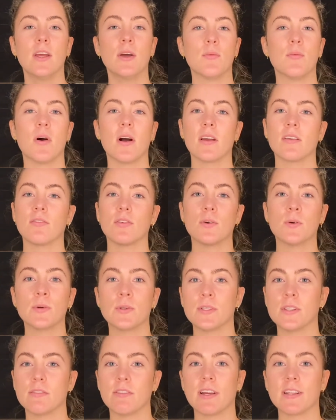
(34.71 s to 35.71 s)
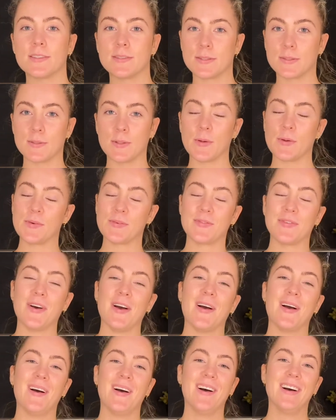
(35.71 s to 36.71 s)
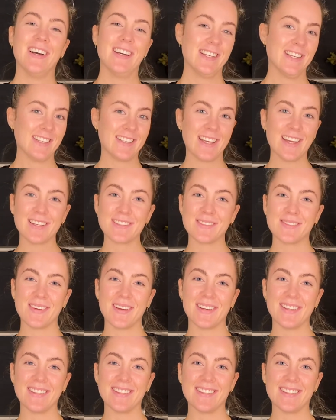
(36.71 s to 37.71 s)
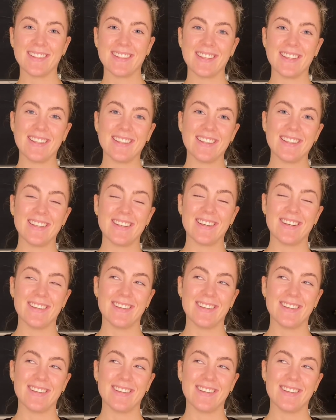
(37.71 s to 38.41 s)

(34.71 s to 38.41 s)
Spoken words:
what I've already read so far. Yes, we are in the